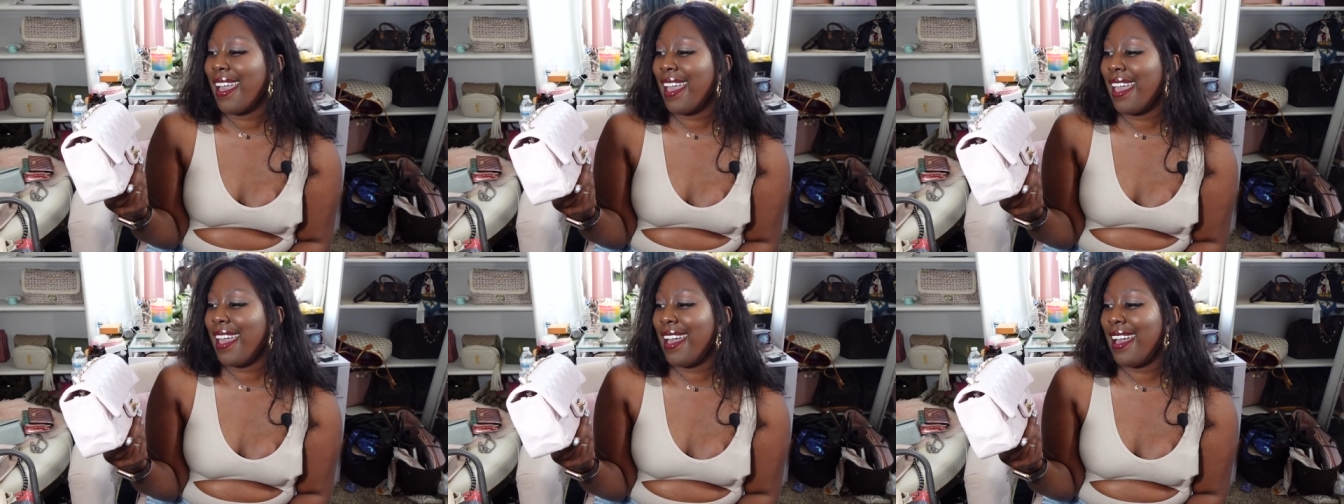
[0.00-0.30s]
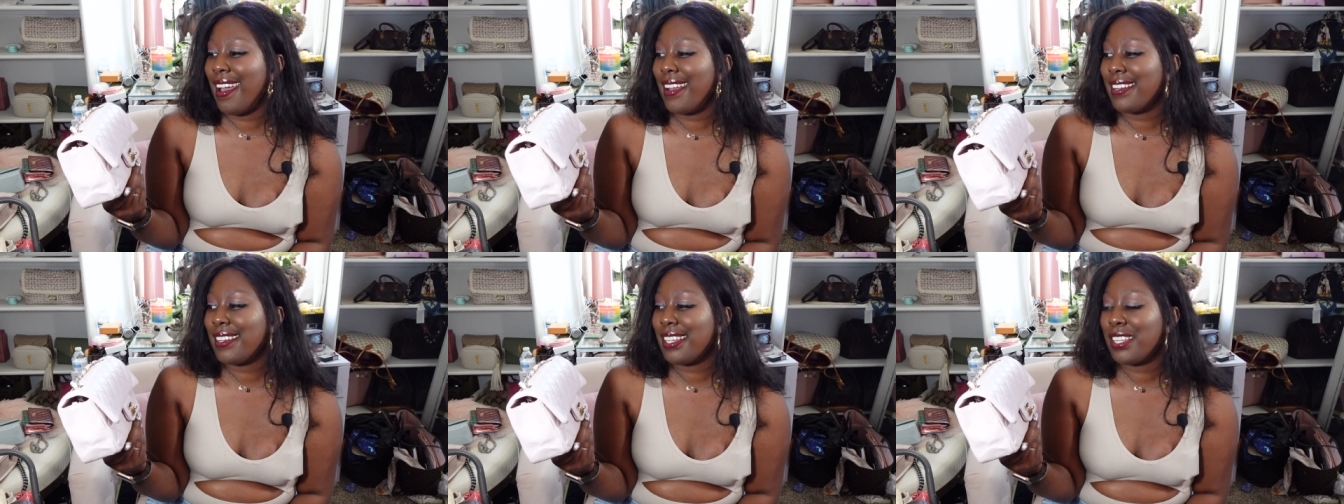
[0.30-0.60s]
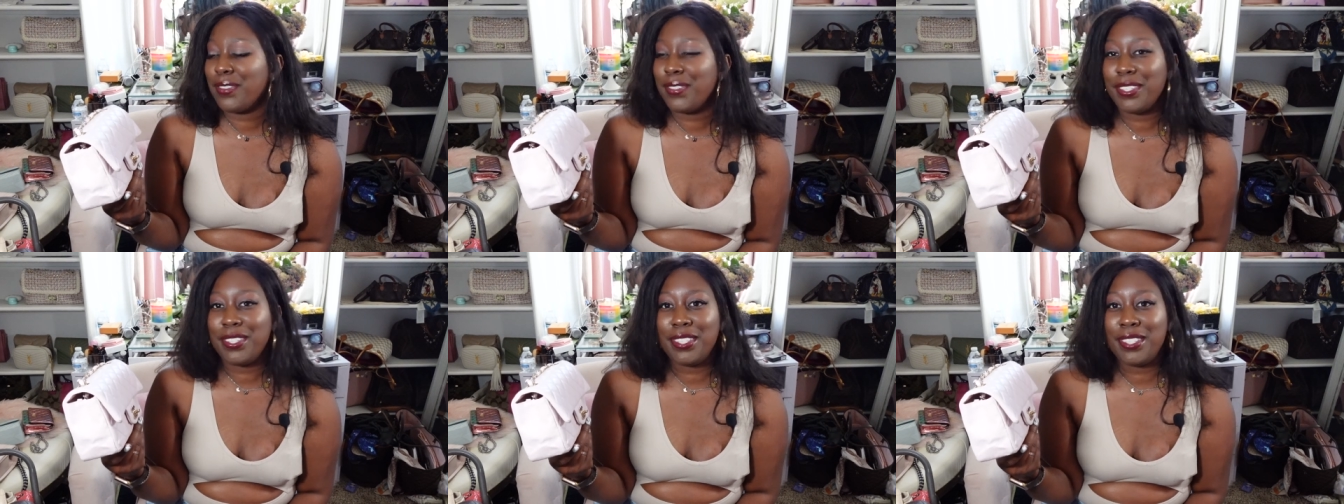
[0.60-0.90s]
and
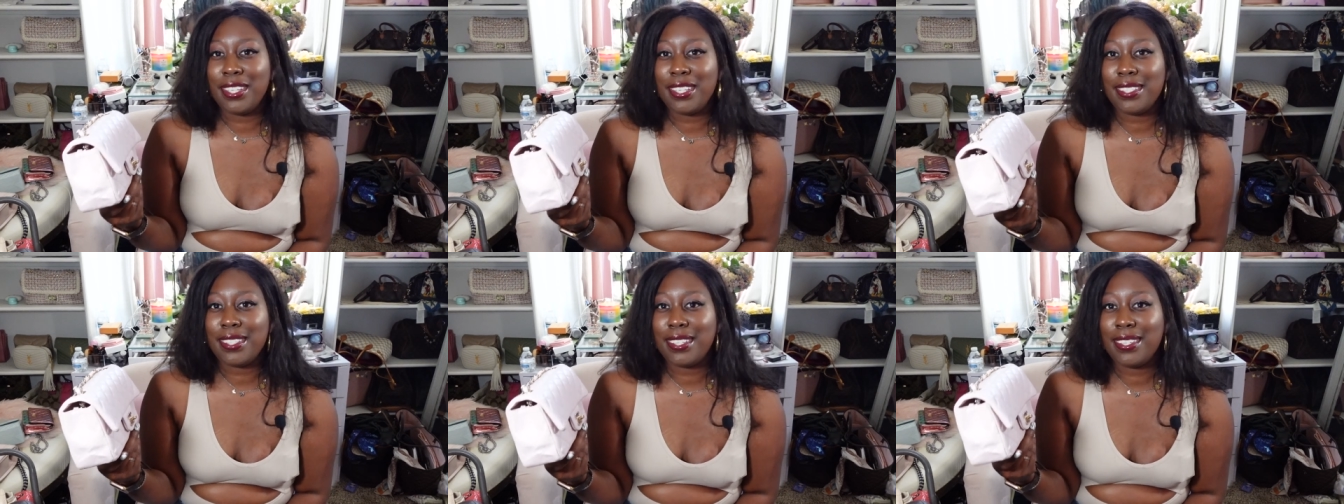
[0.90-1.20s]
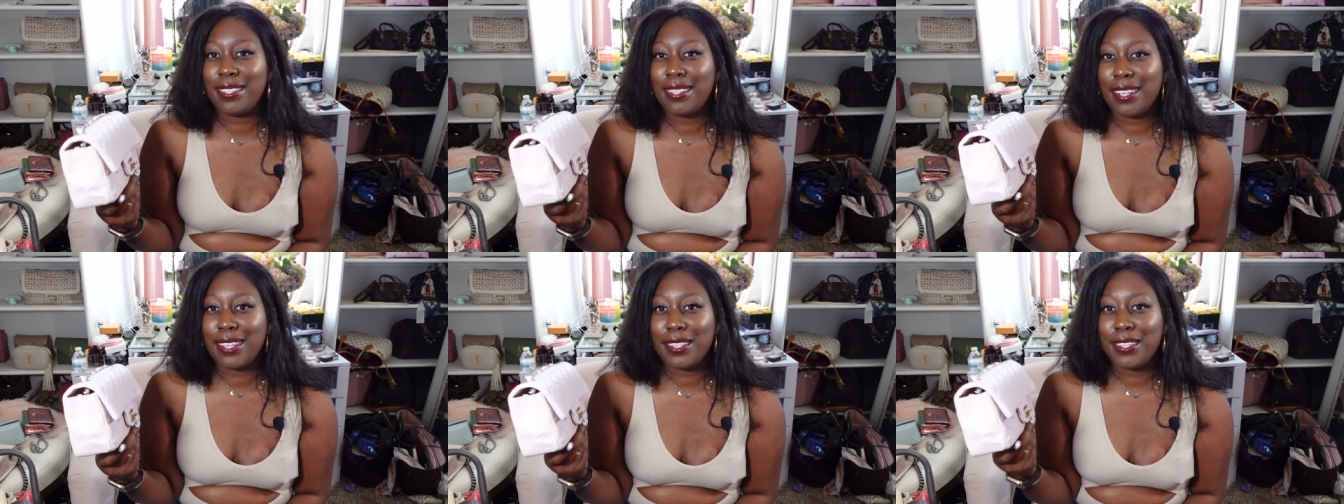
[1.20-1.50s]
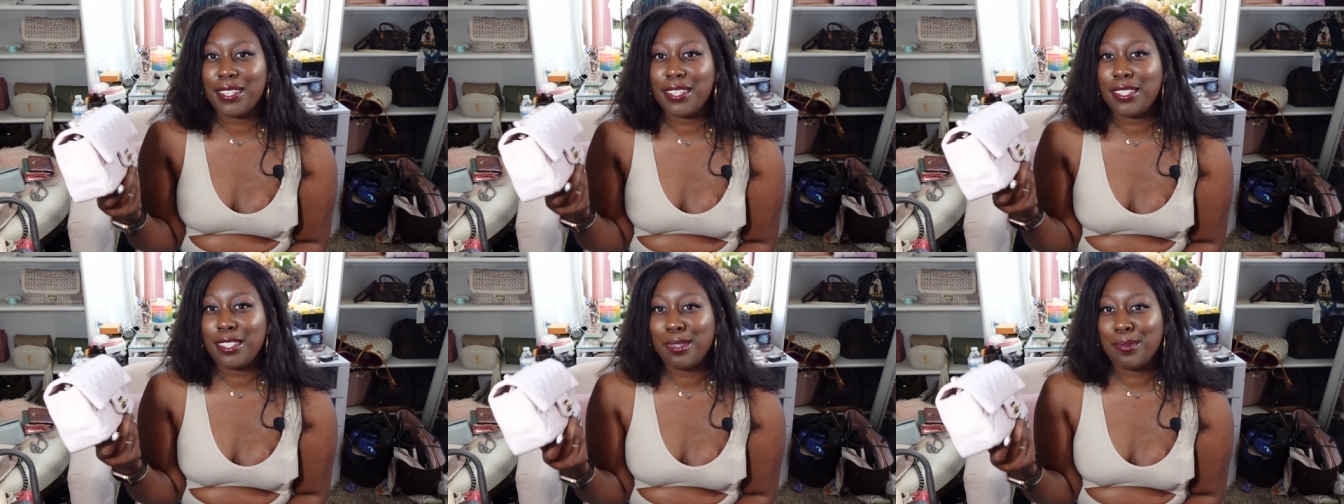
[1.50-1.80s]
it was just such
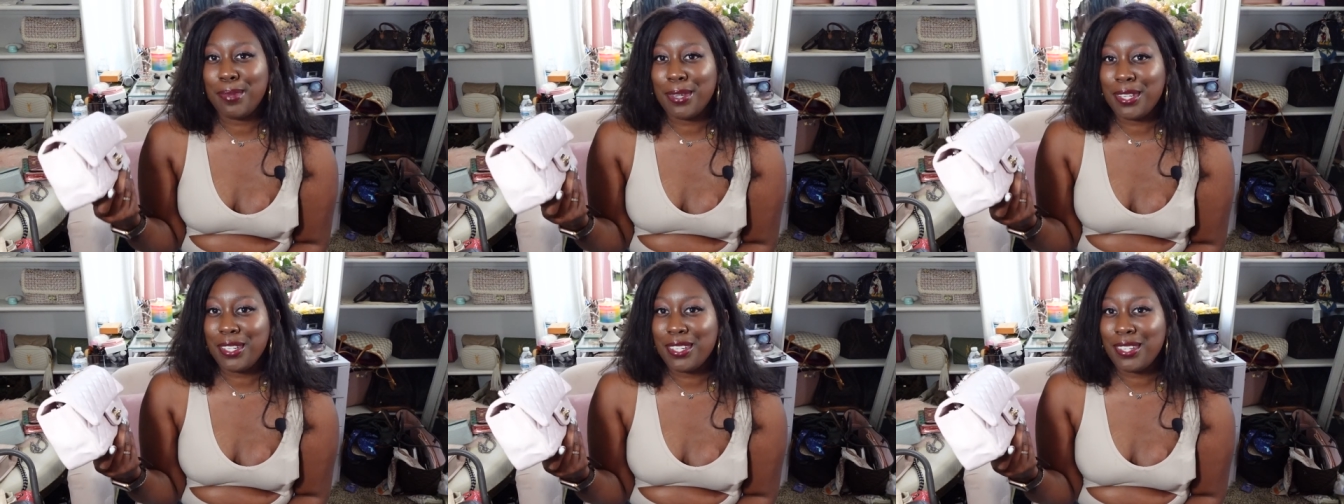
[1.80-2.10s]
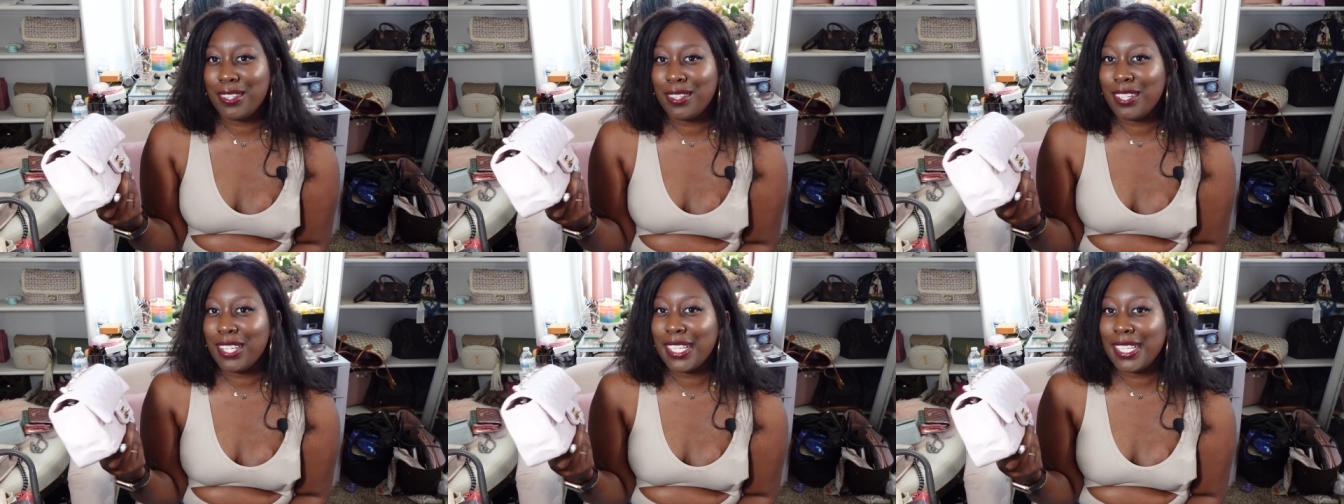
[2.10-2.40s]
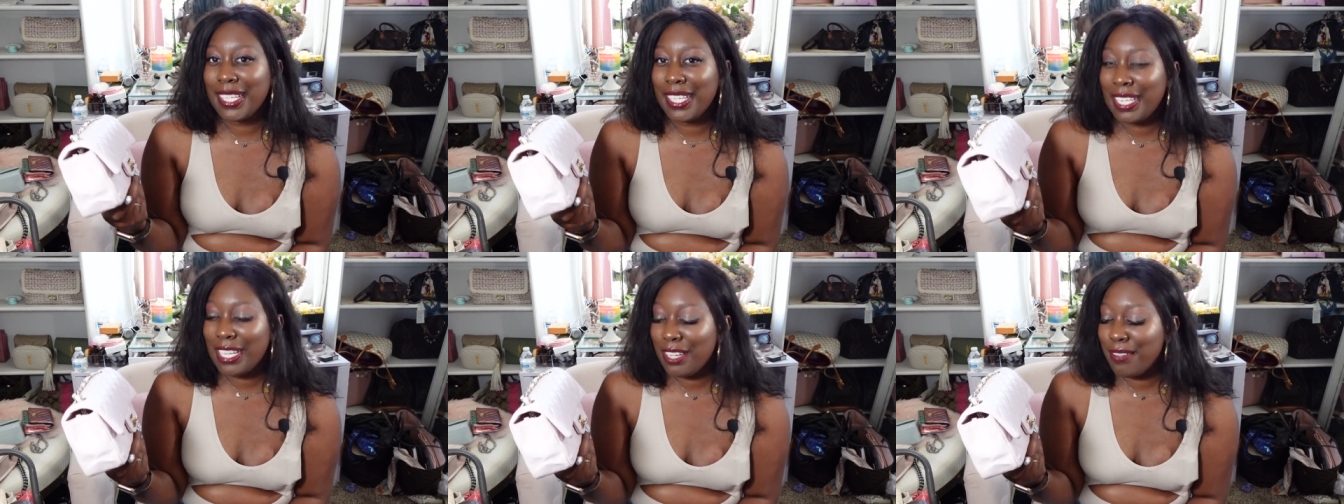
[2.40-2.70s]
a special
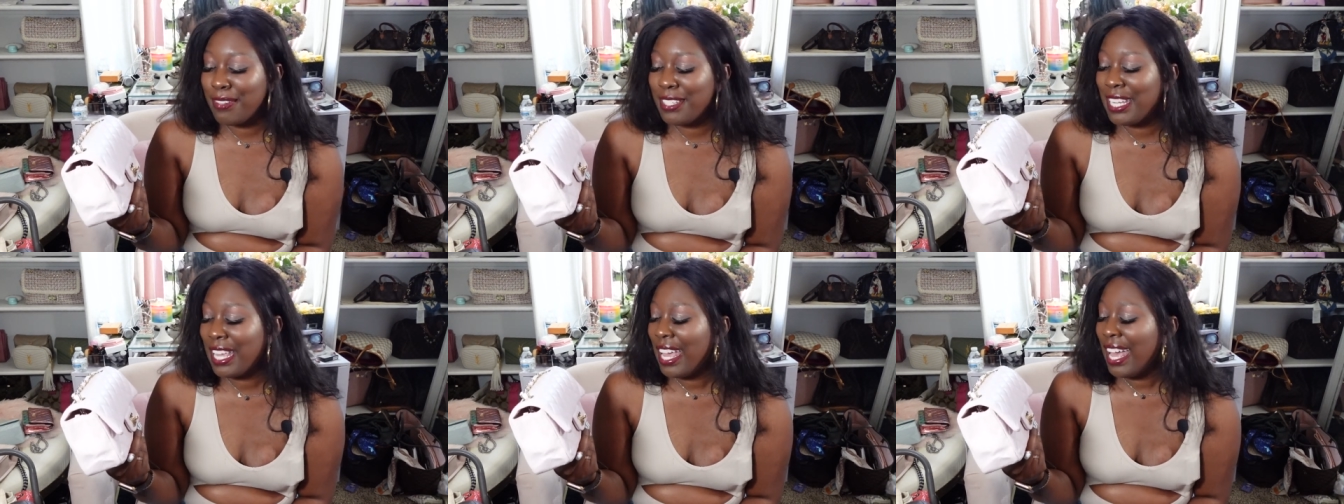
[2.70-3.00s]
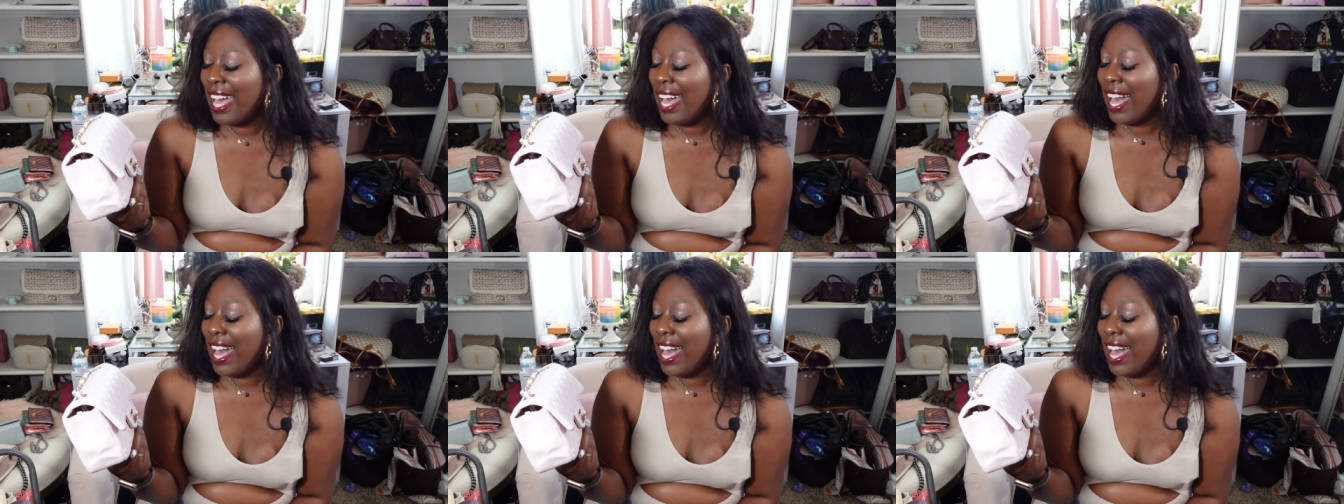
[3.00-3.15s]
gift